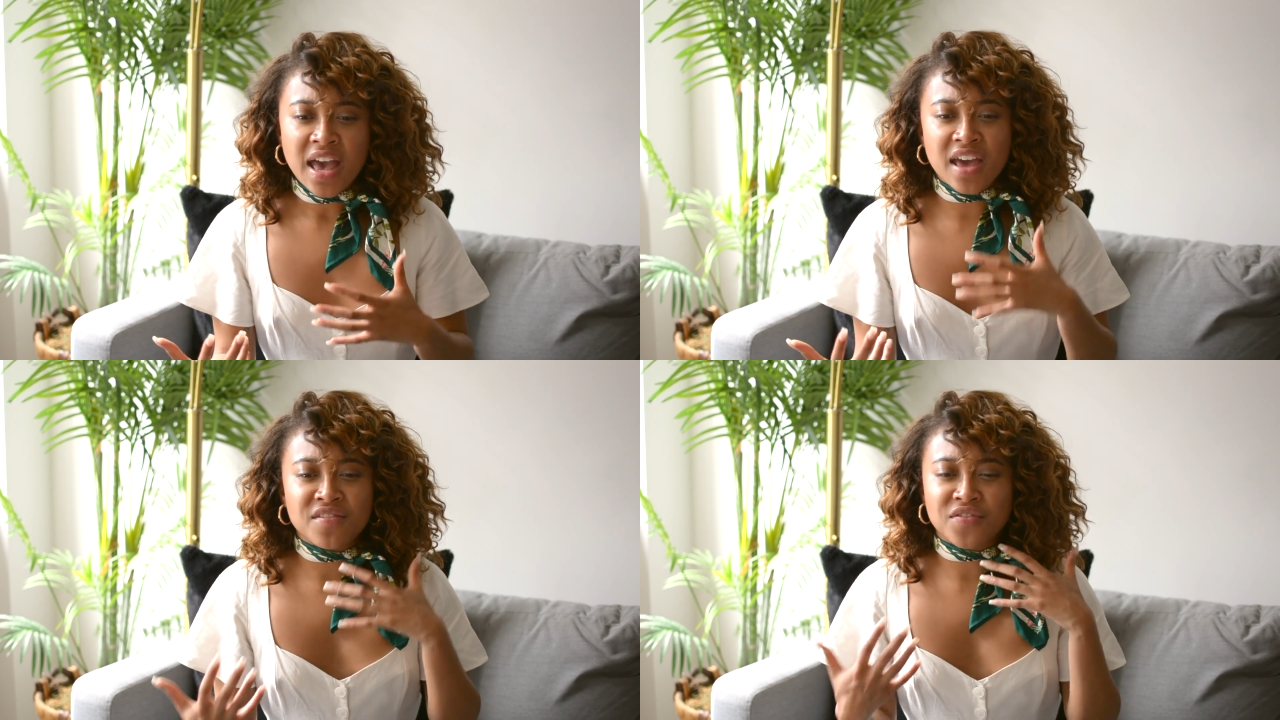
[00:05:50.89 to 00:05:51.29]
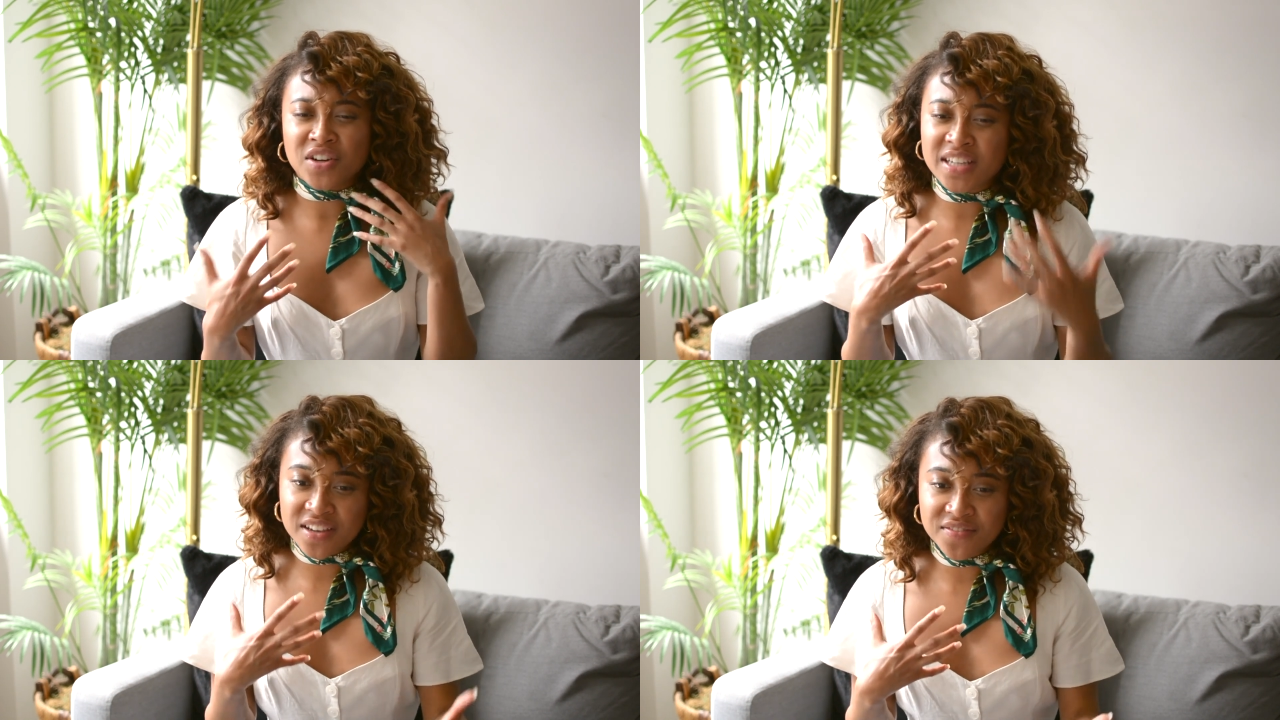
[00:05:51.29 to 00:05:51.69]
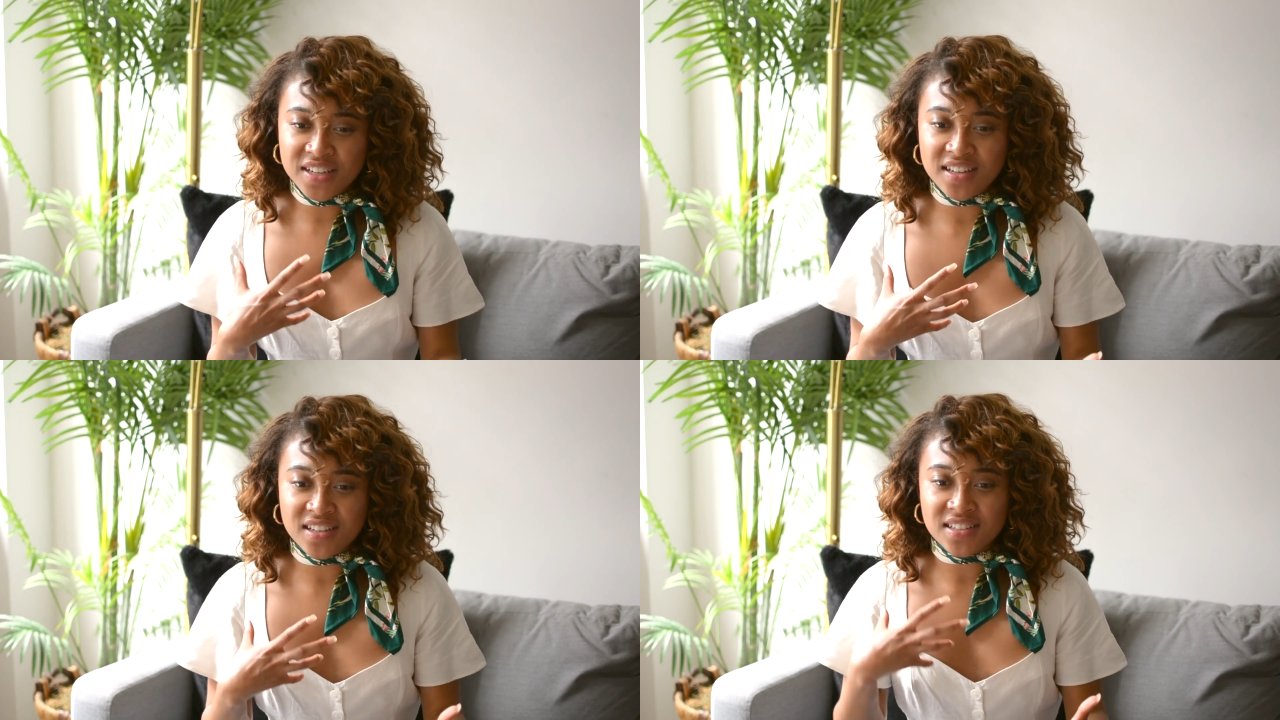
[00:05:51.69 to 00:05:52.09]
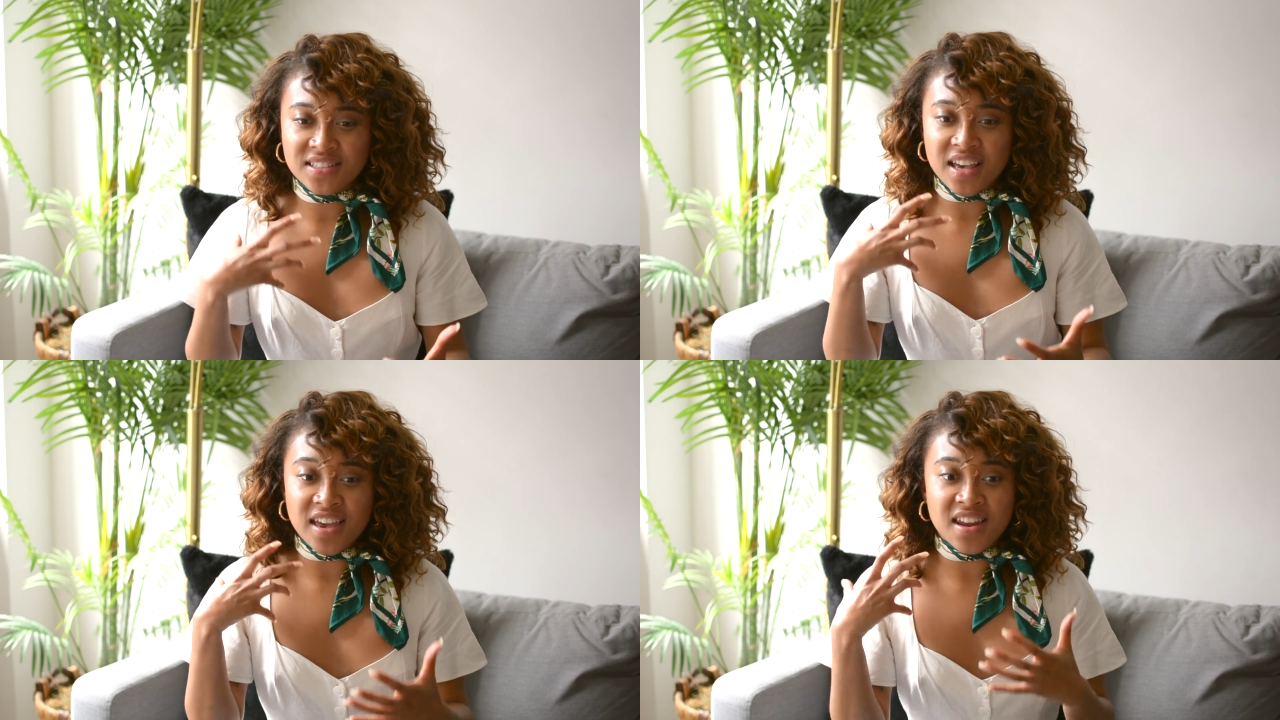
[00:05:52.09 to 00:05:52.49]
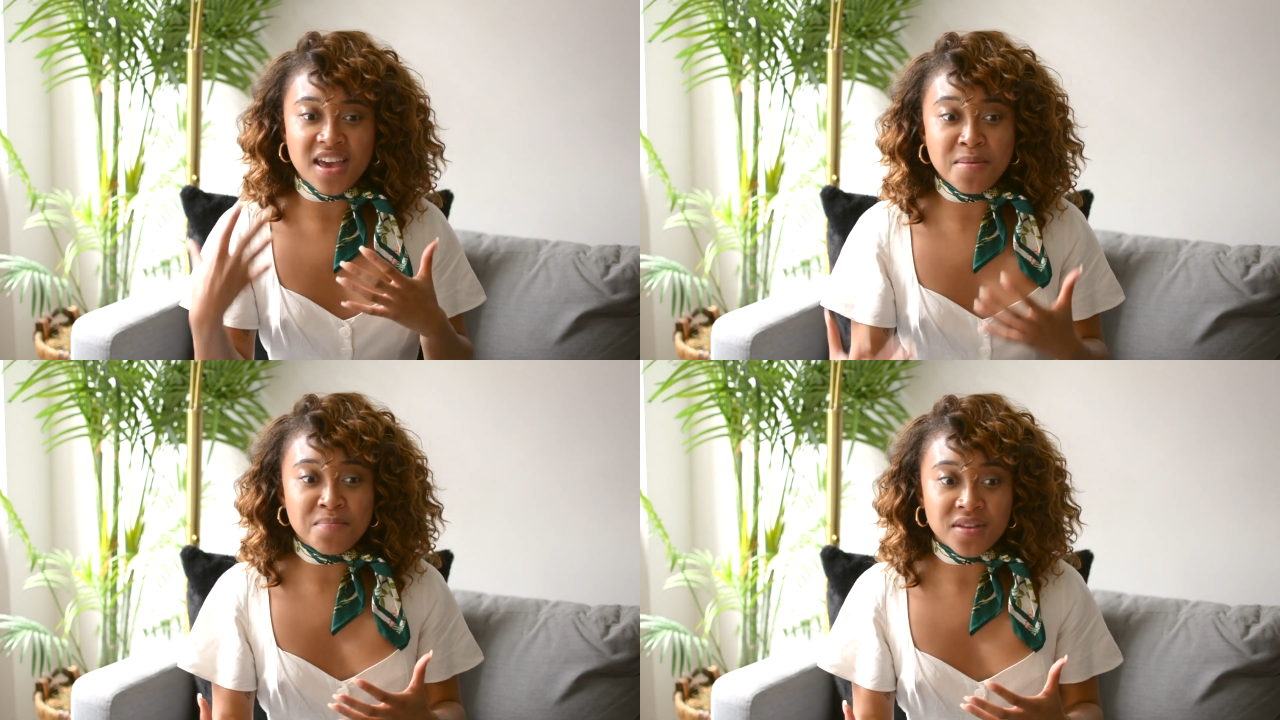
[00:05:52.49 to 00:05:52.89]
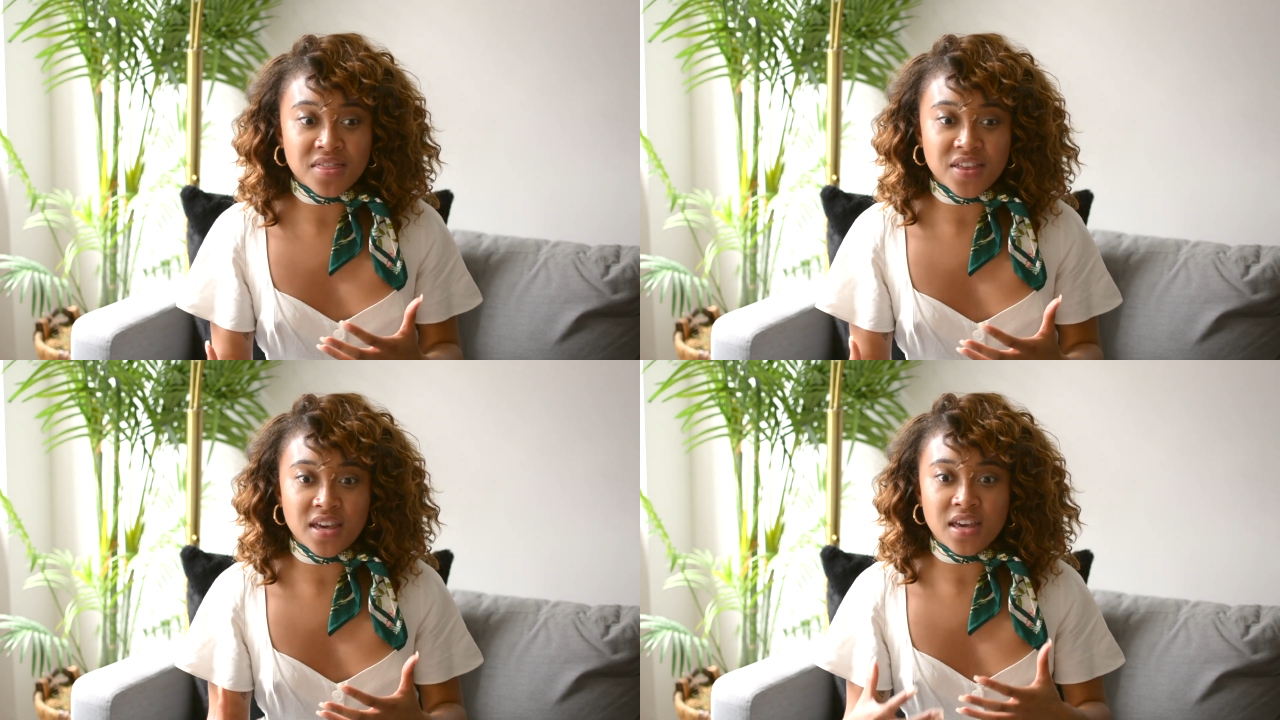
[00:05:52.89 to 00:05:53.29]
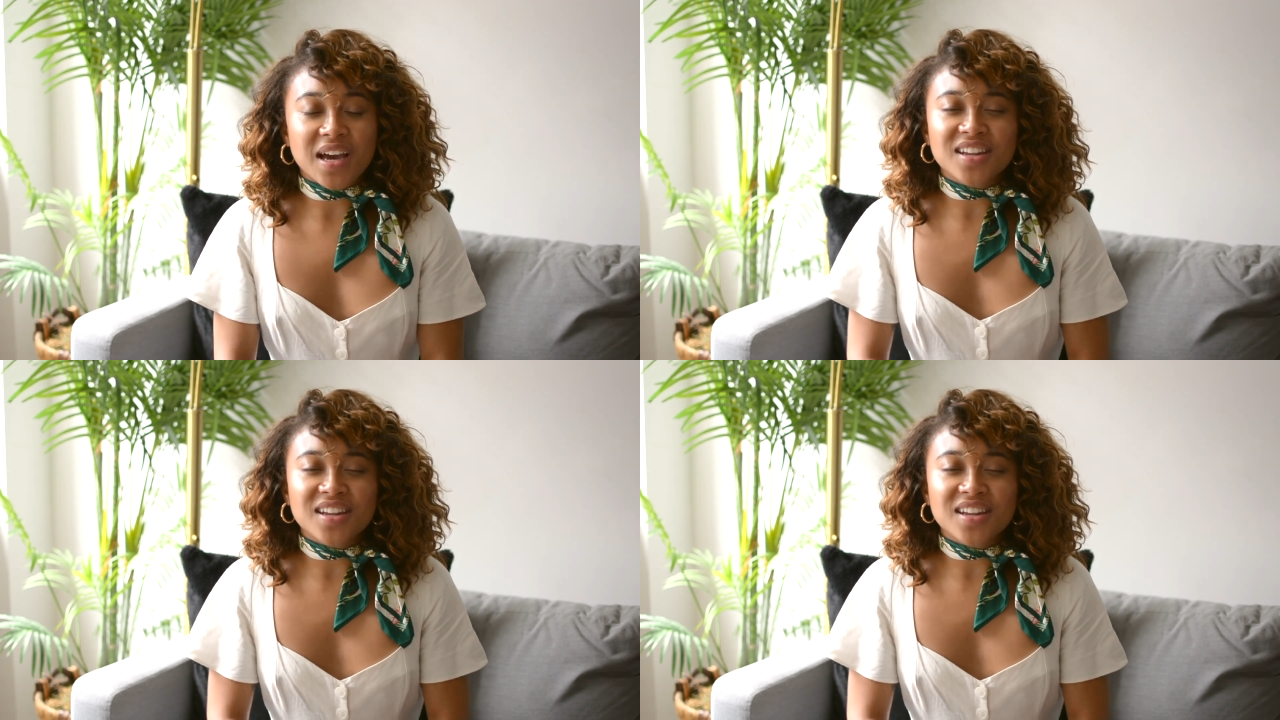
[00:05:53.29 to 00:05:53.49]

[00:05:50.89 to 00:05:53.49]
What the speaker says: and forgiveness and empathy,